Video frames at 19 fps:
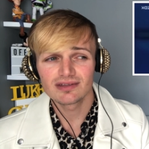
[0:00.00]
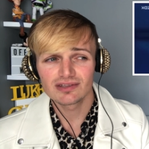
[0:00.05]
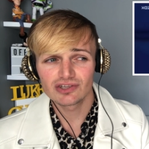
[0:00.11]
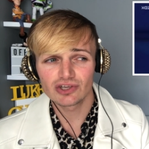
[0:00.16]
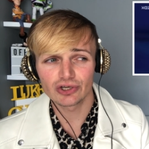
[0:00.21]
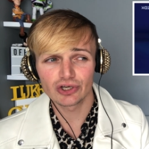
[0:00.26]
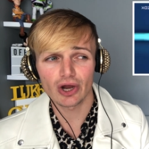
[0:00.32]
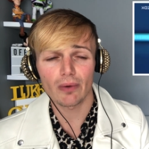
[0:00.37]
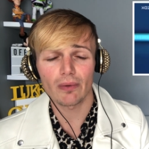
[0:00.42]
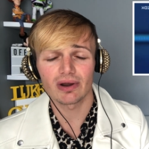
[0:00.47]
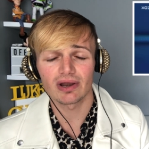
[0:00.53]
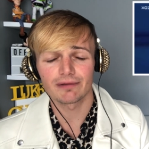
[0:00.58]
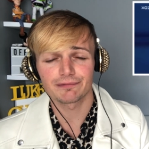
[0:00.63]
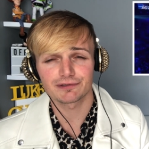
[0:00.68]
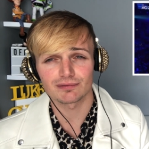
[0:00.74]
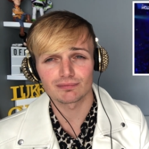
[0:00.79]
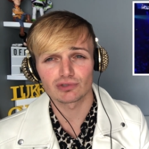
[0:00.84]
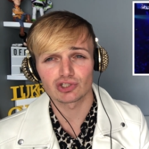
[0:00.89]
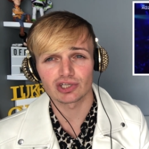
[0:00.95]
You know I love
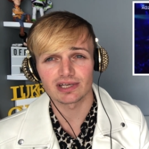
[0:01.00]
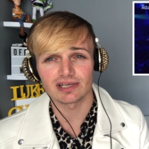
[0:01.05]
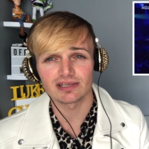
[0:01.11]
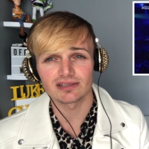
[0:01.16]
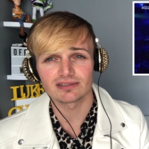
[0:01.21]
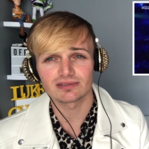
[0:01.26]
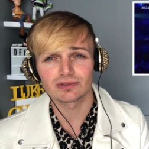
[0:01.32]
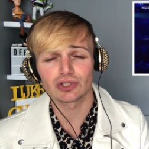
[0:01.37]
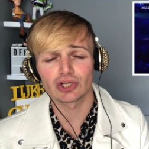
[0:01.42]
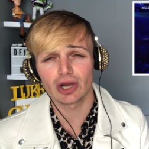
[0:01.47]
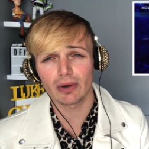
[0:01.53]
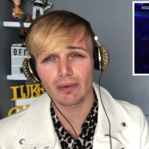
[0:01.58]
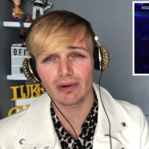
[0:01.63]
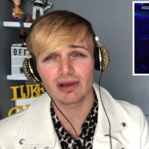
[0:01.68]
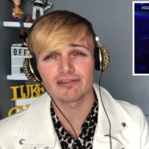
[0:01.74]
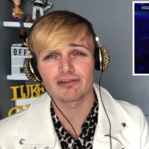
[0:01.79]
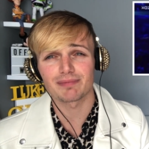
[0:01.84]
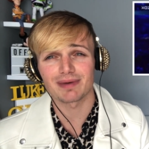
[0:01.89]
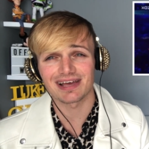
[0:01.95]
some cheese. You know I
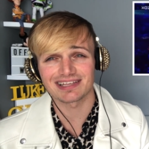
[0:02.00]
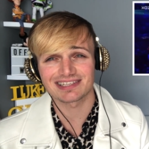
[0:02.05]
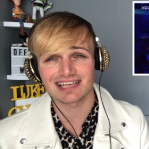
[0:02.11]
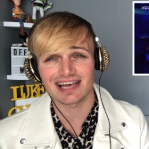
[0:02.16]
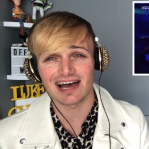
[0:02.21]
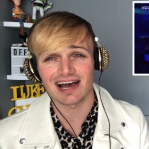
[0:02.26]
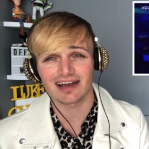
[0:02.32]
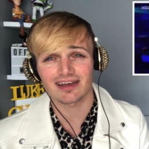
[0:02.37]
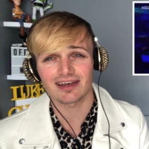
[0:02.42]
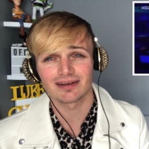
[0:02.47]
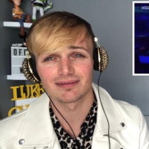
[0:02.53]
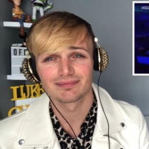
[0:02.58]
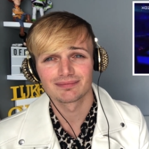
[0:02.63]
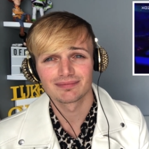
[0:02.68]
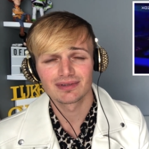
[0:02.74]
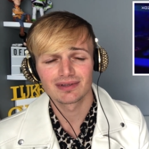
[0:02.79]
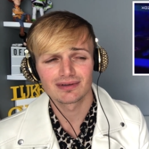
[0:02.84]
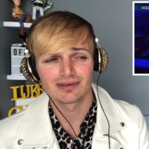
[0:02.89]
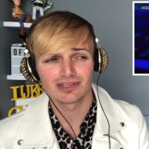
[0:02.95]
love a bit of tack.
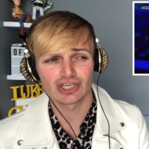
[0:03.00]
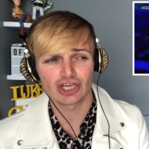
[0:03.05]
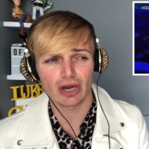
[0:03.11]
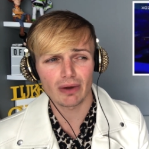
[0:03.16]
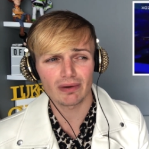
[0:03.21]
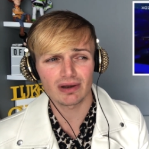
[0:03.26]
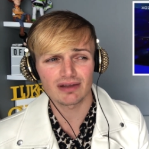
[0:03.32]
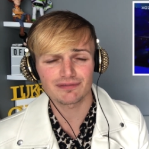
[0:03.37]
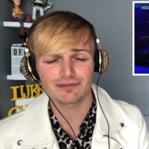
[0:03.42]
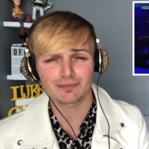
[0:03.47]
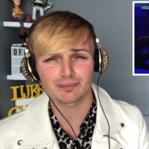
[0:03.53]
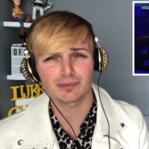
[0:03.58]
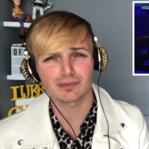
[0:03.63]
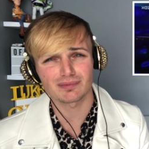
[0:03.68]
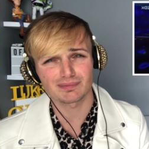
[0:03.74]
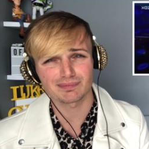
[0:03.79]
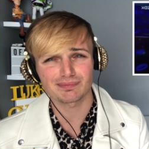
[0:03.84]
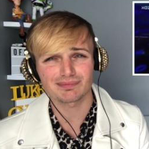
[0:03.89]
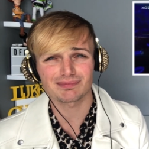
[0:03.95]
You know I
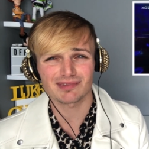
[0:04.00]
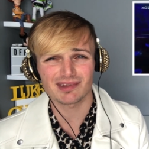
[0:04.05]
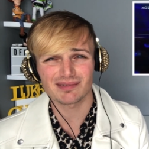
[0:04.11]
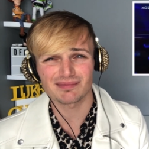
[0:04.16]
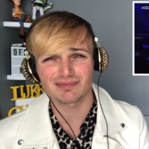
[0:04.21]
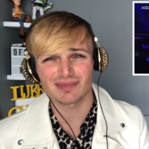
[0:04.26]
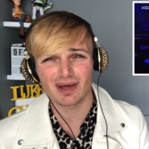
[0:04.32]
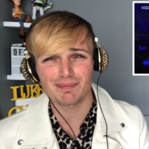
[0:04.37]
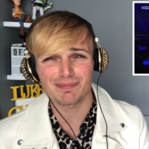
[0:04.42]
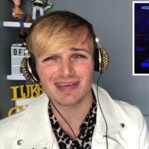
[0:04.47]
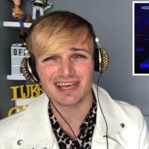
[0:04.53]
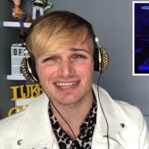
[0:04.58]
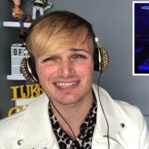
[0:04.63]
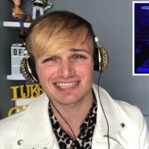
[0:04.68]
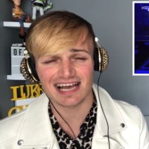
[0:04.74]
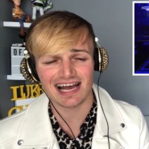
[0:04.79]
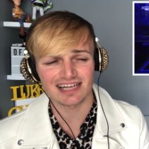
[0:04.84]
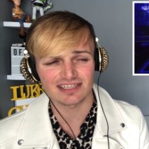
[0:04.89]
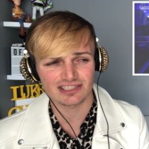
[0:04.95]
love a bit of
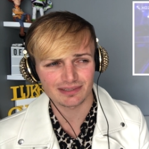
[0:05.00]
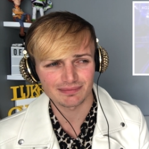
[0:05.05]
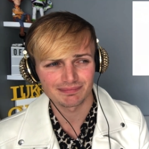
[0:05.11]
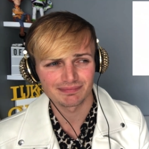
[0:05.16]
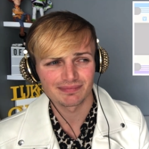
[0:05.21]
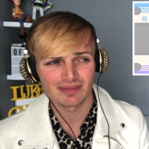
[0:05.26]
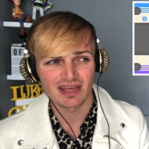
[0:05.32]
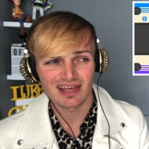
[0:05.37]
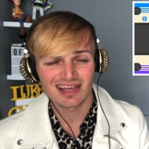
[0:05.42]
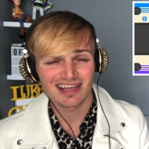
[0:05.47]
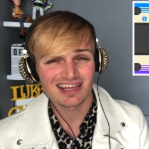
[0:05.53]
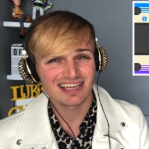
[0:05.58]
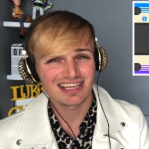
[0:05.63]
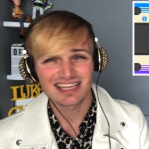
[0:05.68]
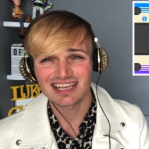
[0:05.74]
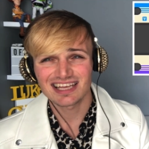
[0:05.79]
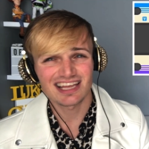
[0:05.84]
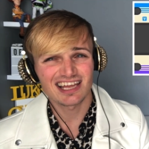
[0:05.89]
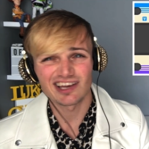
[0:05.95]
tat.
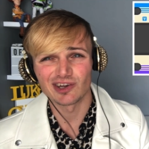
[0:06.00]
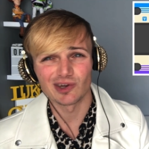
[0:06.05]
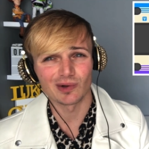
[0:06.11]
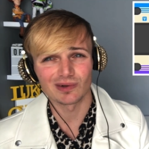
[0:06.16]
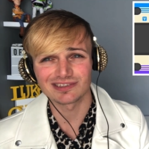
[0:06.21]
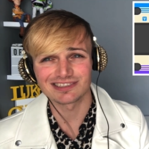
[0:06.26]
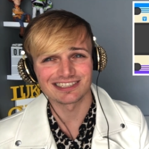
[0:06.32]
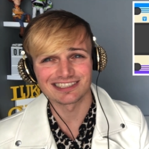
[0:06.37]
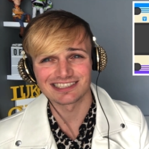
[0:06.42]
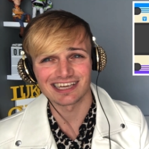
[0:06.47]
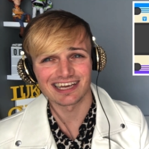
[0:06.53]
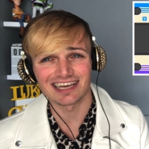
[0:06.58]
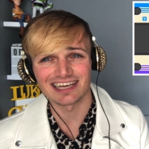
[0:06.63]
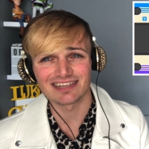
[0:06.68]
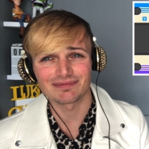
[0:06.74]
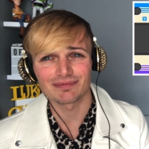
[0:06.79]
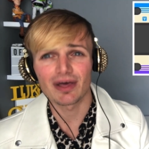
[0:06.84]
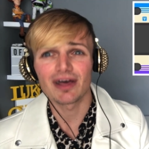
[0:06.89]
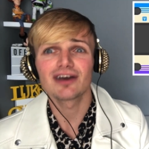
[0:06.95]
Not today.
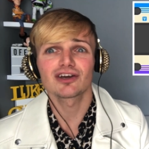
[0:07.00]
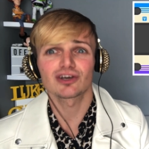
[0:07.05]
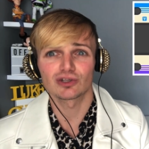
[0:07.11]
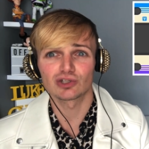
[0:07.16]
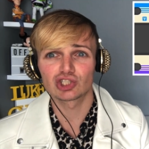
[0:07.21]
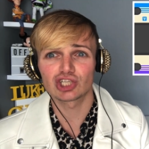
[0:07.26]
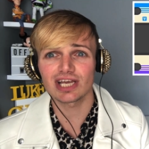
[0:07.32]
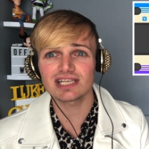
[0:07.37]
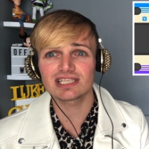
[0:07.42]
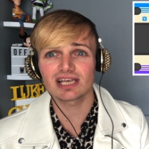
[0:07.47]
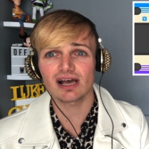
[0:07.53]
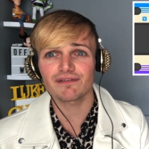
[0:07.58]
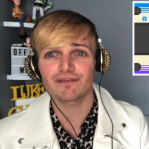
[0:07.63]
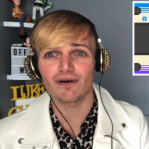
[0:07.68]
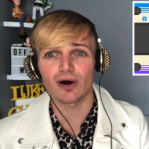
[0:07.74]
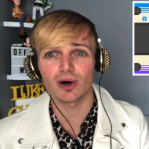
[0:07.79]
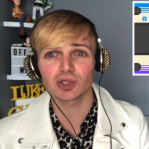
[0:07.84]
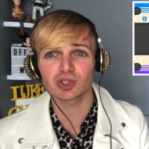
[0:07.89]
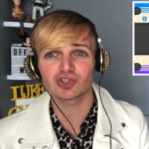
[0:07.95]
Conchita for
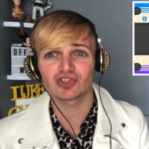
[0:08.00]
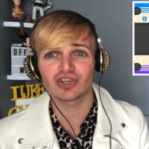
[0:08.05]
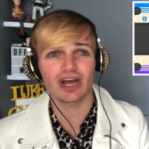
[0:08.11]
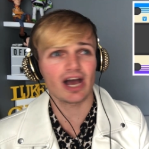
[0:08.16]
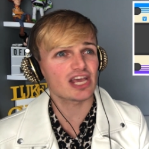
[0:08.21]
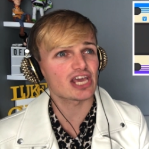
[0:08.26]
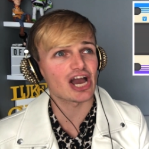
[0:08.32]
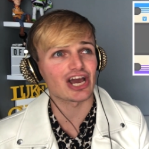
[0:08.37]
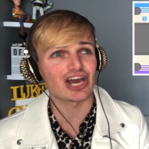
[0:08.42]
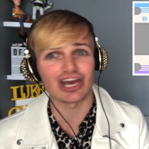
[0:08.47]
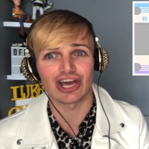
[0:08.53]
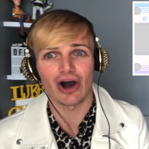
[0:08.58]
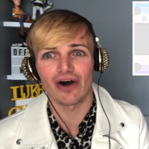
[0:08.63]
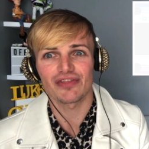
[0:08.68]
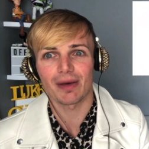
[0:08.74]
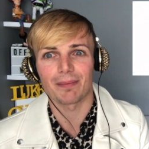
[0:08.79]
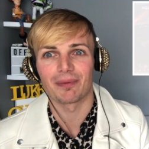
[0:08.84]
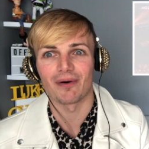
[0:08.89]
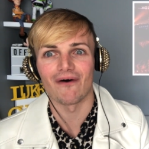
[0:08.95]
Austria, you got
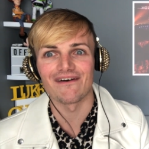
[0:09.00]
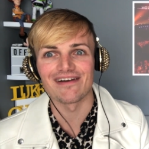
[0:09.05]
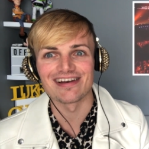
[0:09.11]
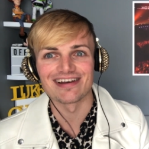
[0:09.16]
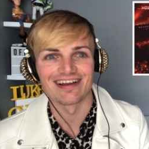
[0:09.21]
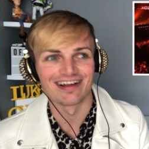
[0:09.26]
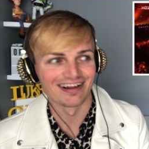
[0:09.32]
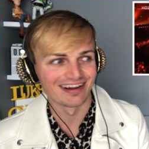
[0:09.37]
the point.